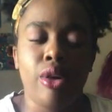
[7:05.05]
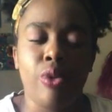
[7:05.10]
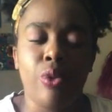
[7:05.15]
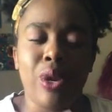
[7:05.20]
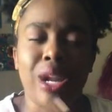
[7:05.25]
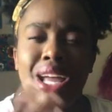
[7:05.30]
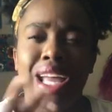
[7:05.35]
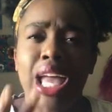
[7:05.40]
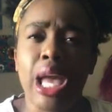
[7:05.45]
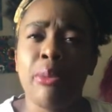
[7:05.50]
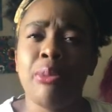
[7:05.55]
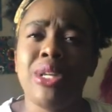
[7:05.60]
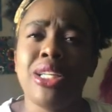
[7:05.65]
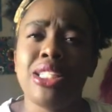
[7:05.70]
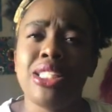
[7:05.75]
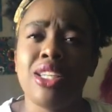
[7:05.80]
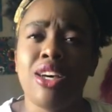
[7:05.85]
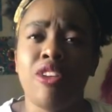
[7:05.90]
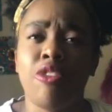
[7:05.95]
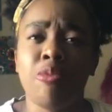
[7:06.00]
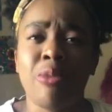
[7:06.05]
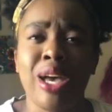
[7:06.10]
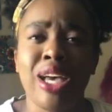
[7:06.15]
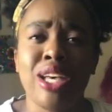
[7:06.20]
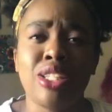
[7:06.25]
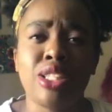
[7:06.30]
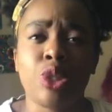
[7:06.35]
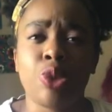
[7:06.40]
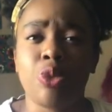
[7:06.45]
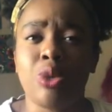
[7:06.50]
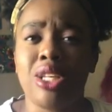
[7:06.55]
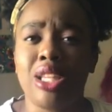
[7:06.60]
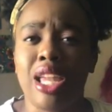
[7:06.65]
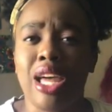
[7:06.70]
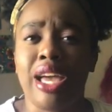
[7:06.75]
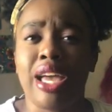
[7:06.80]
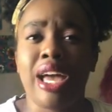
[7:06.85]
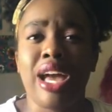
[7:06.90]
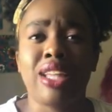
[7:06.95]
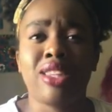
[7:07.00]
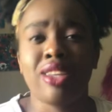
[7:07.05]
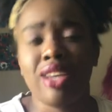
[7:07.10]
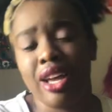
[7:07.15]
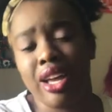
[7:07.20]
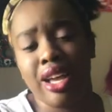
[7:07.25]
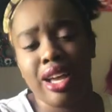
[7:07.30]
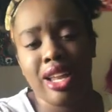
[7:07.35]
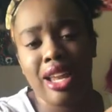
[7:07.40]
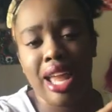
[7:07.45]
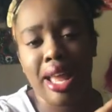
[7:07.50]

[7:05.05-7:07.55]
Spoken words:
when I came into self-mastery, like, after I had,